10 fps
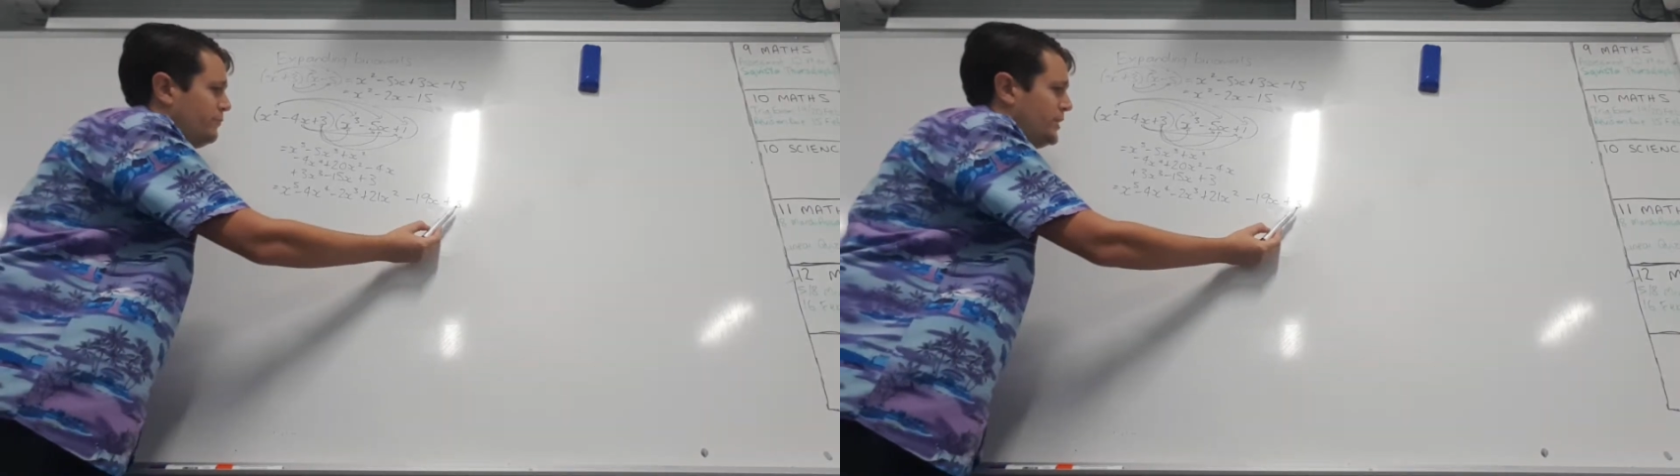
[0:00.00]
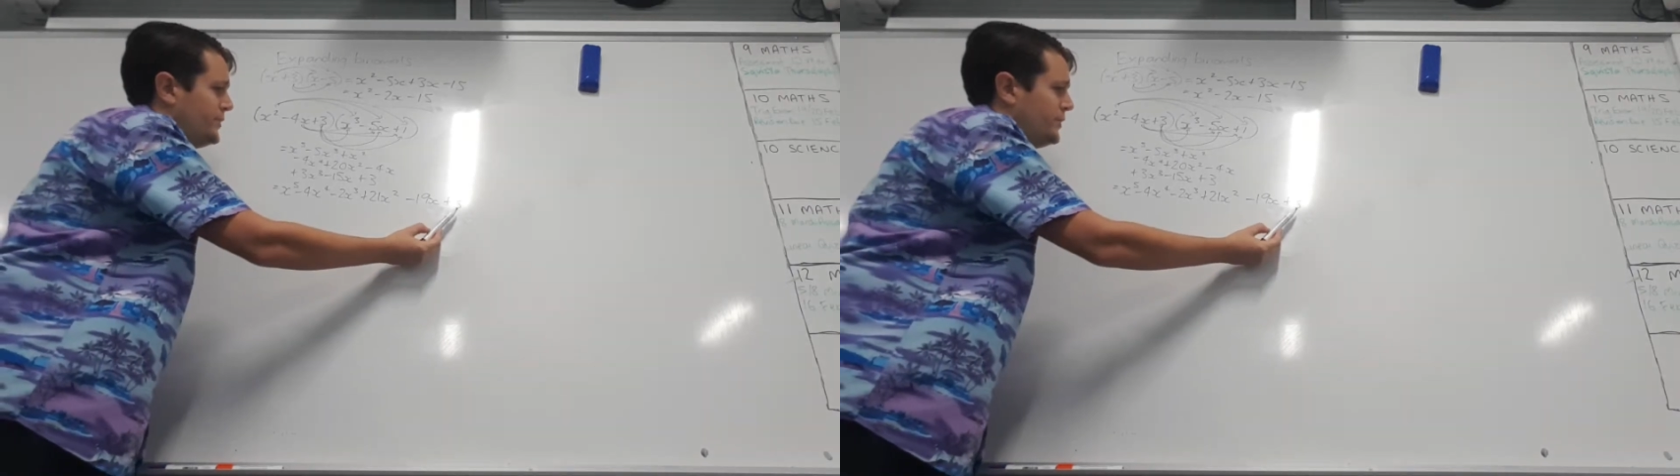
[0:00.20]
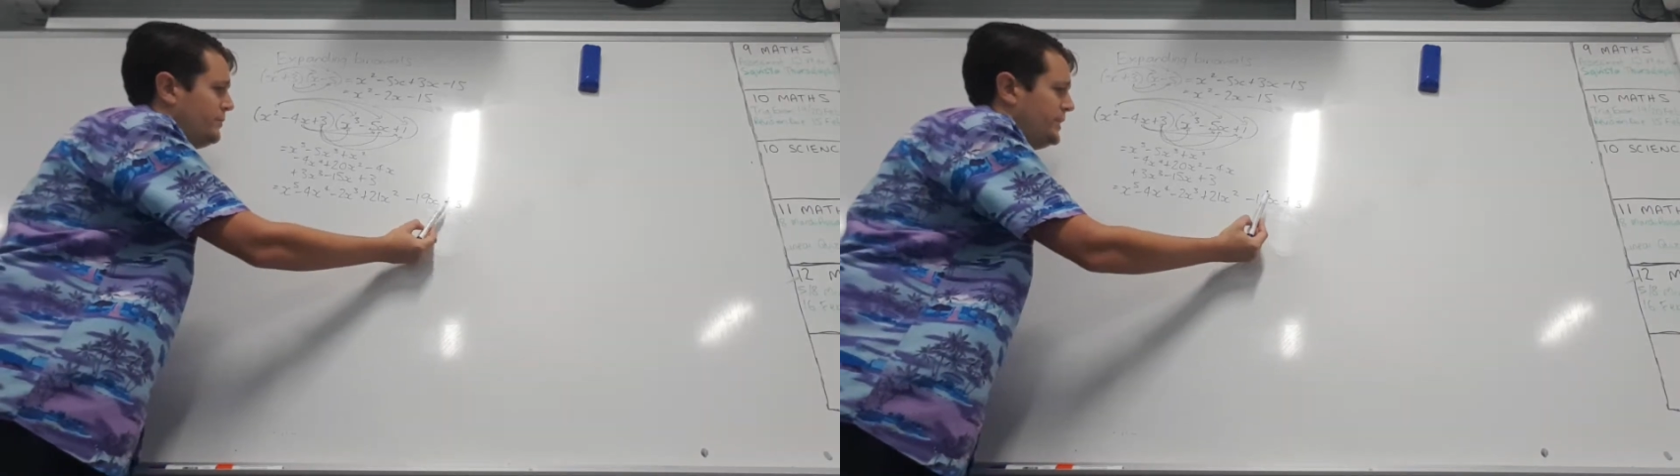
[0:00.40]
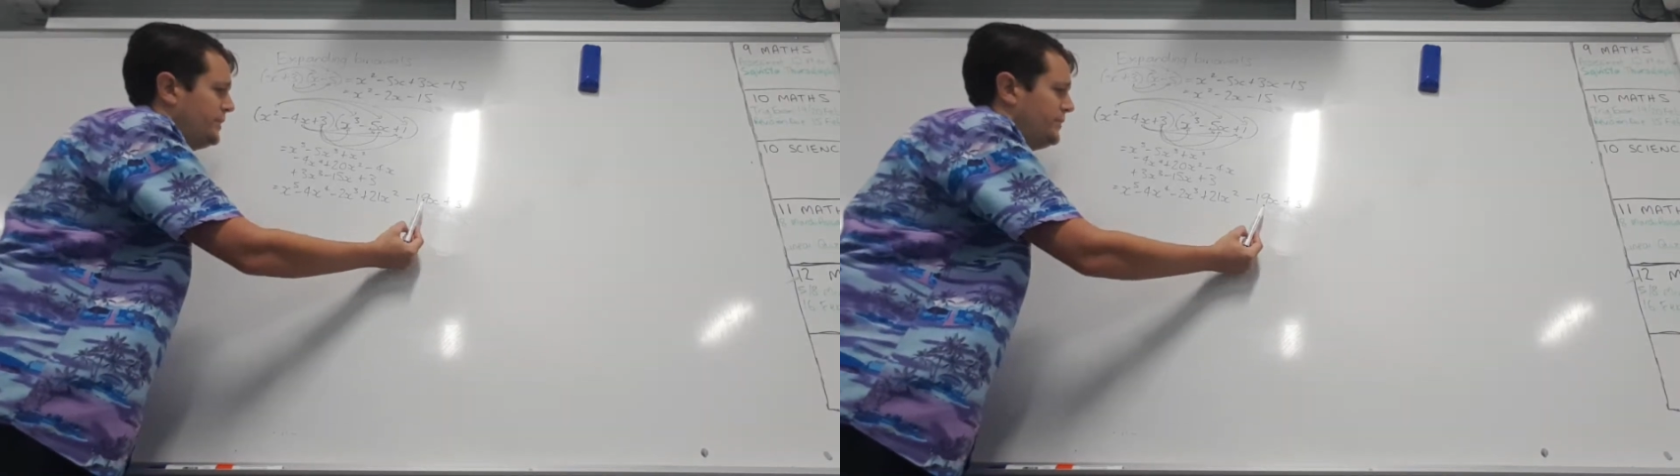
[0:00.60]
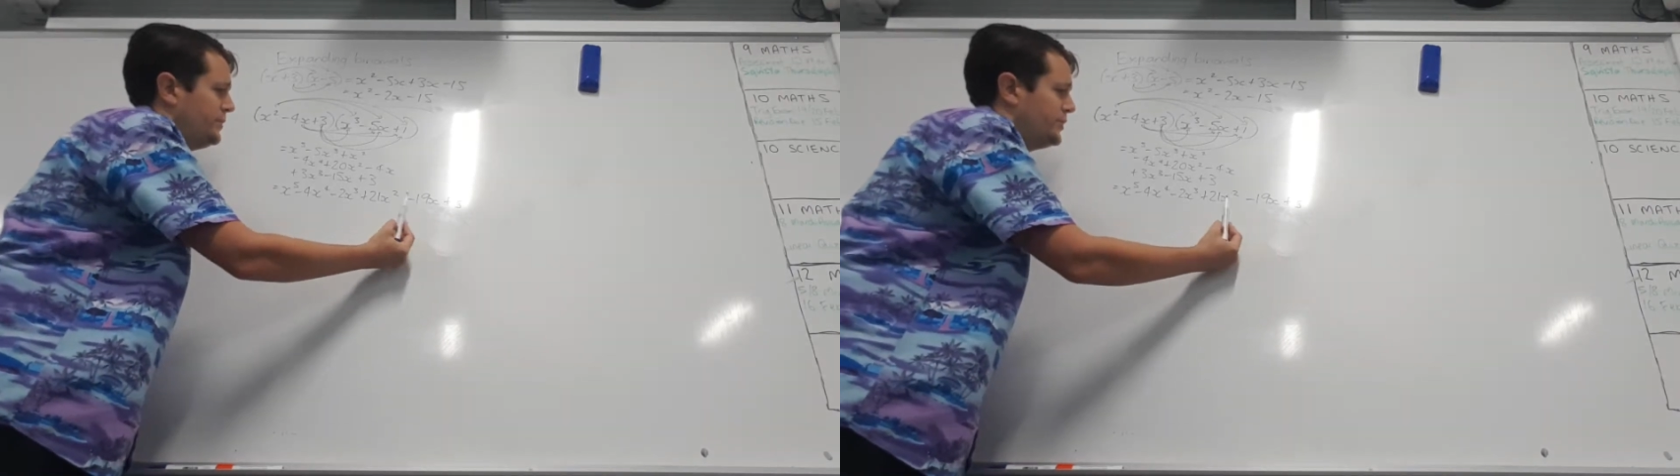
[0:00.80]
one term in there,
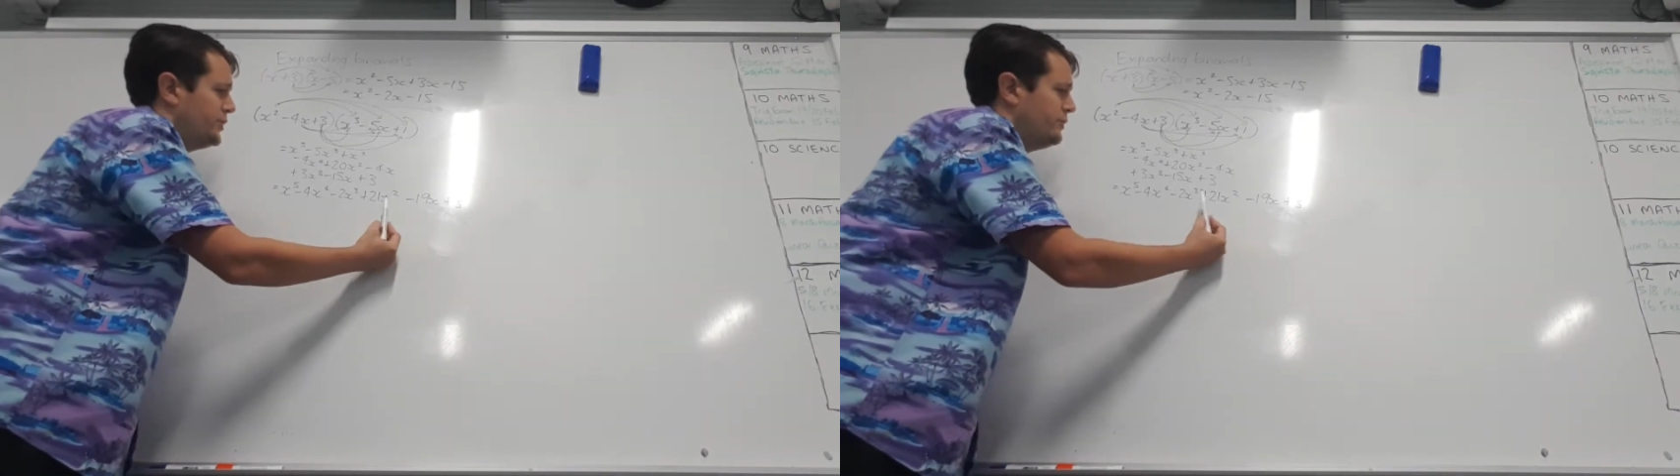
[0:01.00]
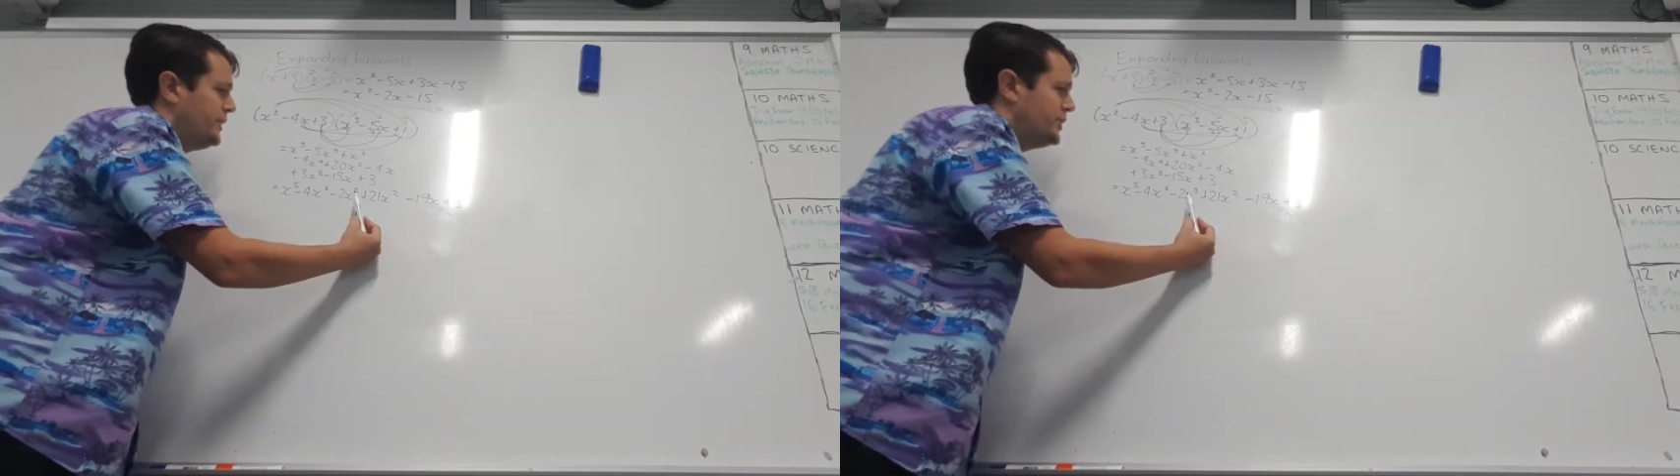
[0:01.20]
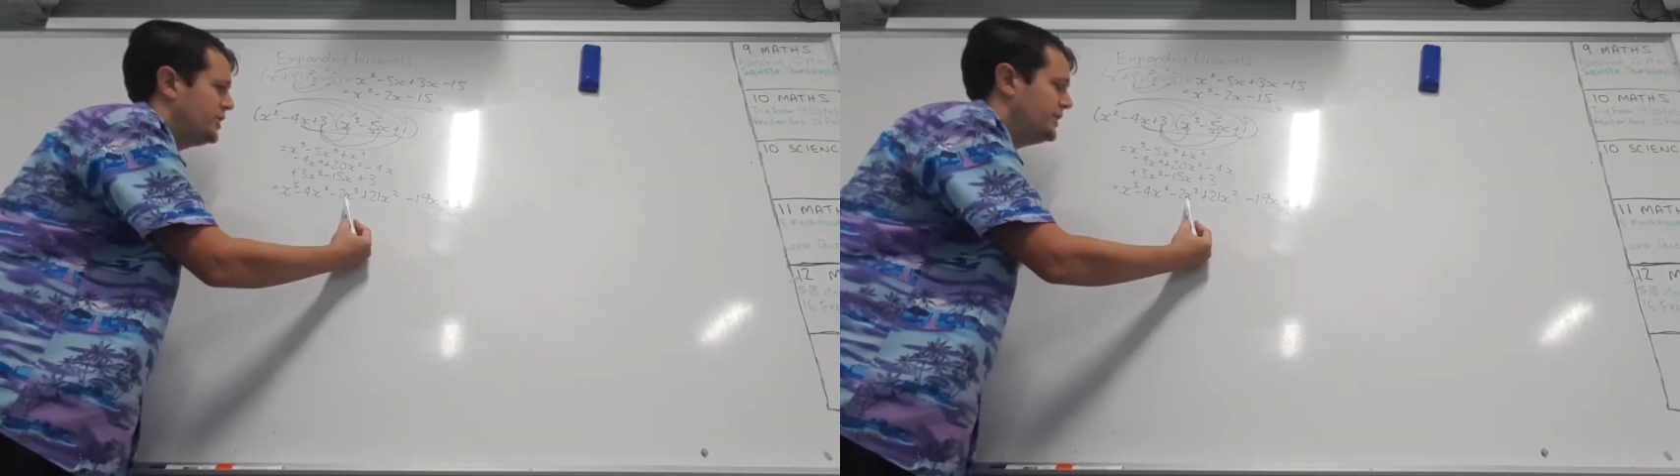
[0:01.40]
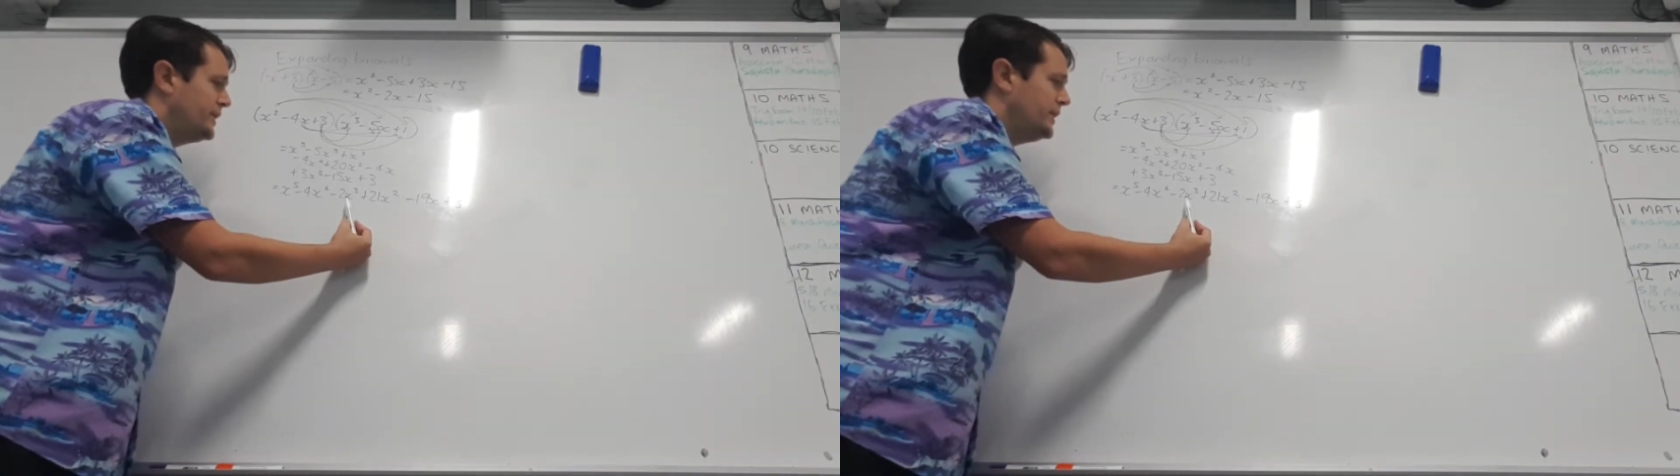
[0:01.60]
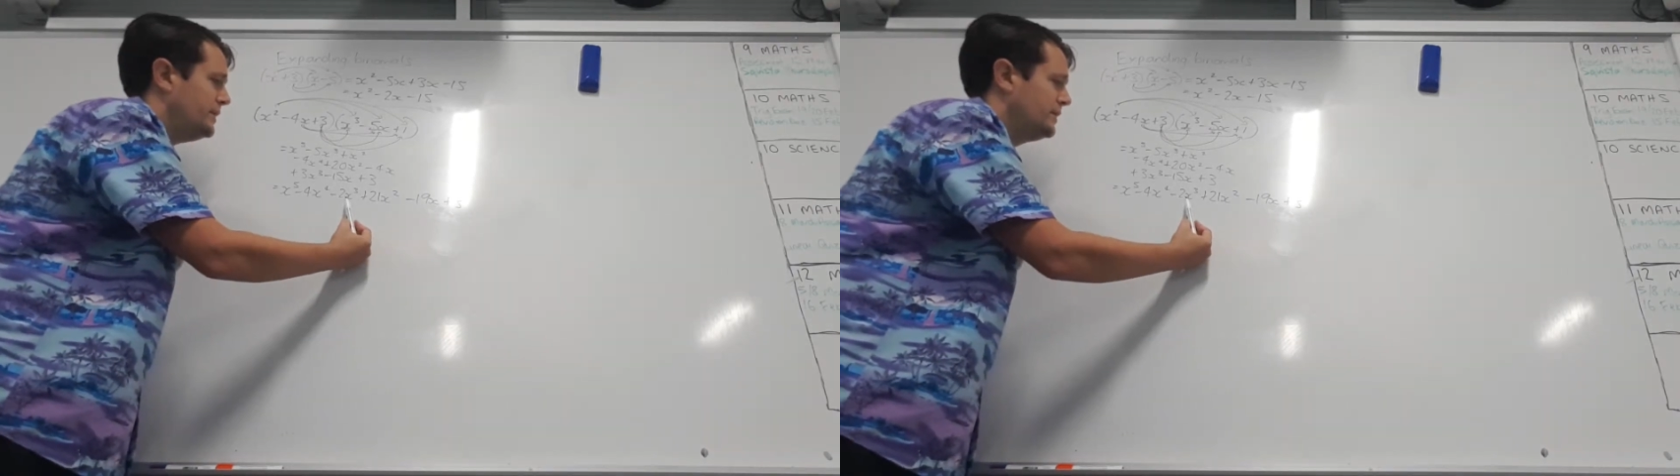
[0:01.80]
and there were 2 each in
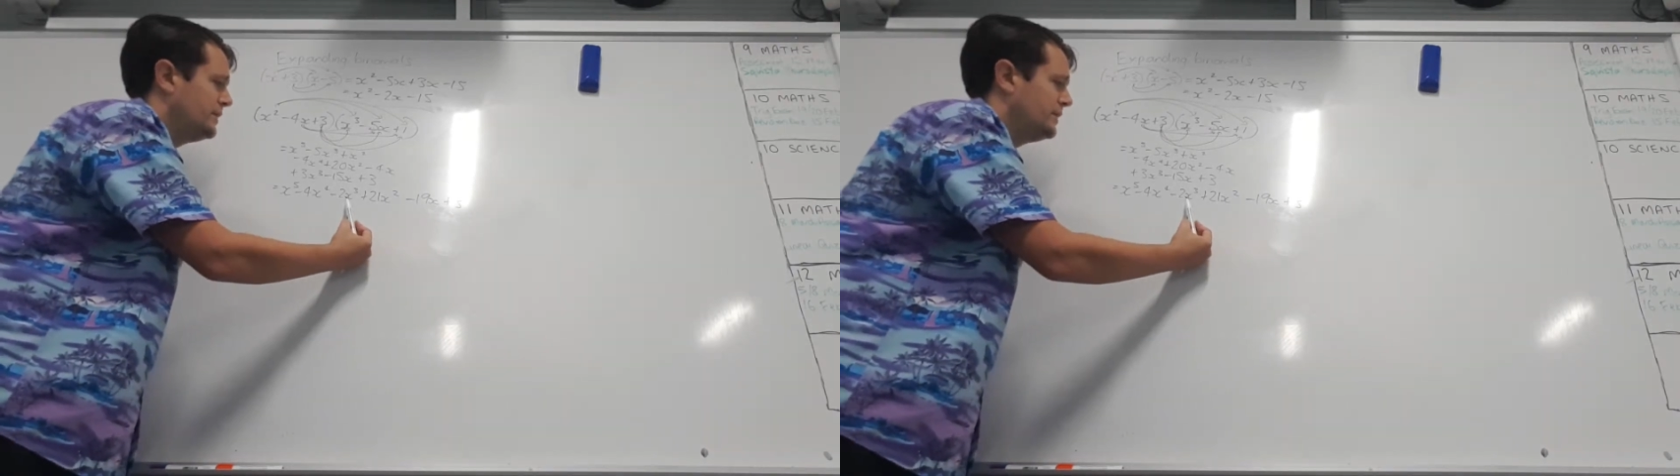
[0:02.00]
there.